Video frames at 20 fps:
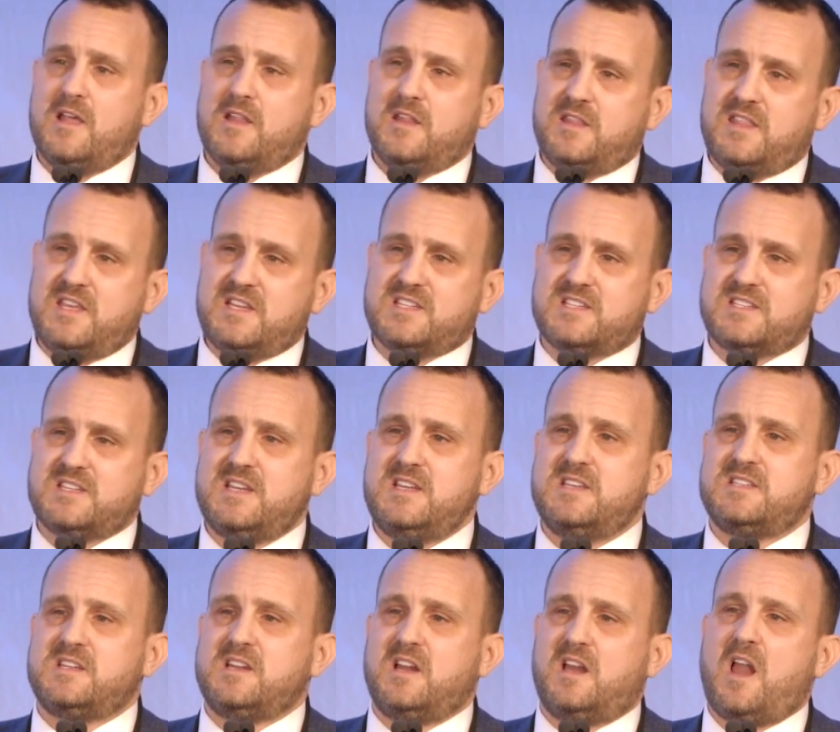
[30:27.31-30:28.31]
This
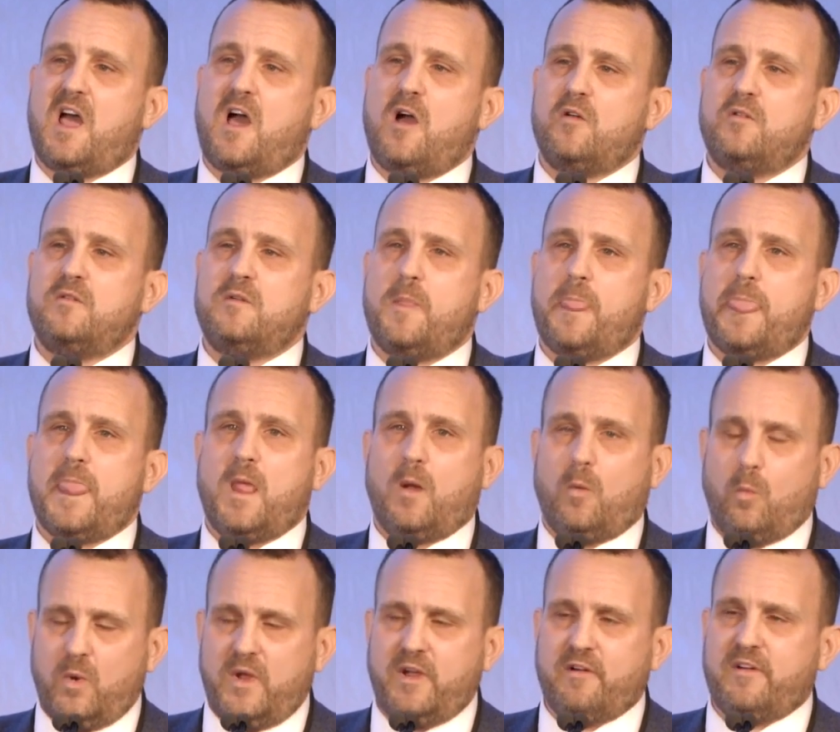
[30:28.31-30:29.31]
season alone,
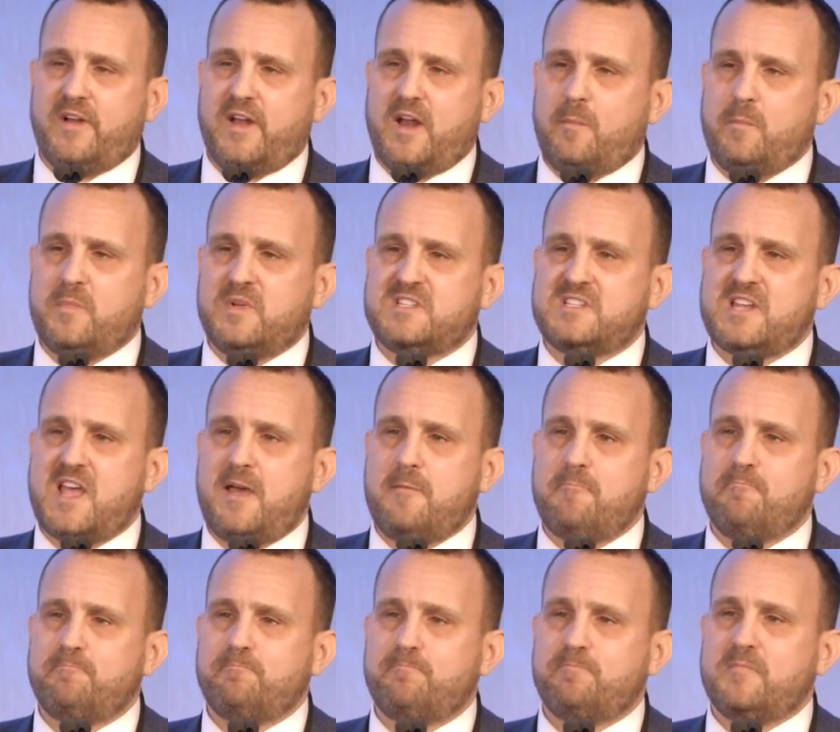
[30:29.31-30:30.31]
we are at number
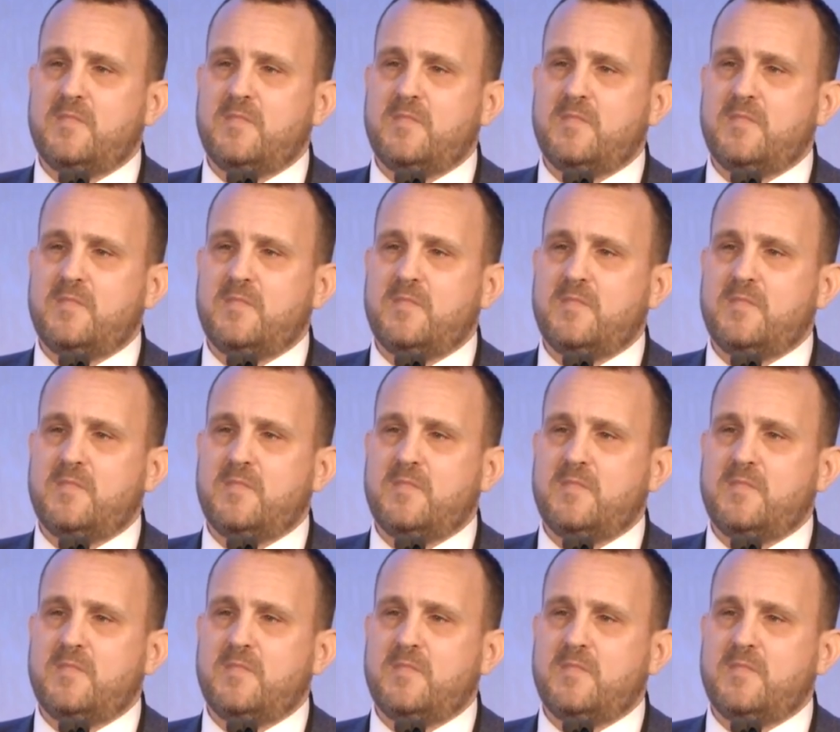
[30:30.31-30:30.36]
10.